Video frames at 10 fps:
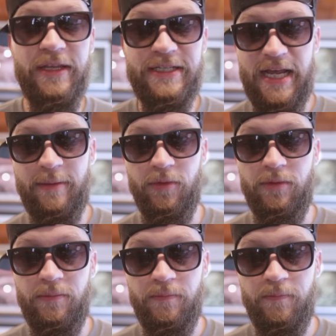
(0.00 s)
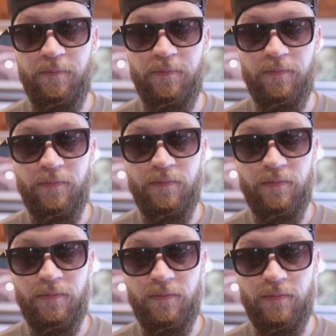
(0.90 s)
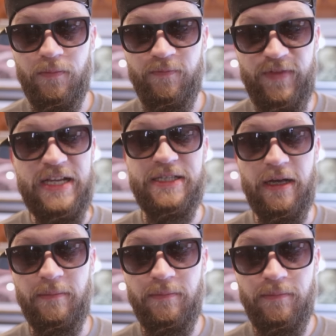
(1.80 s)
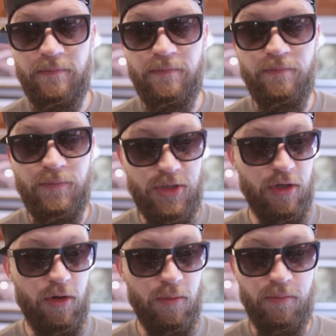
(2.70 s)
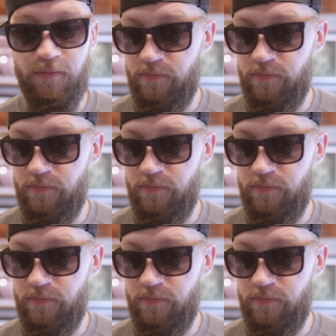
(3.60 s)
the table, face up. So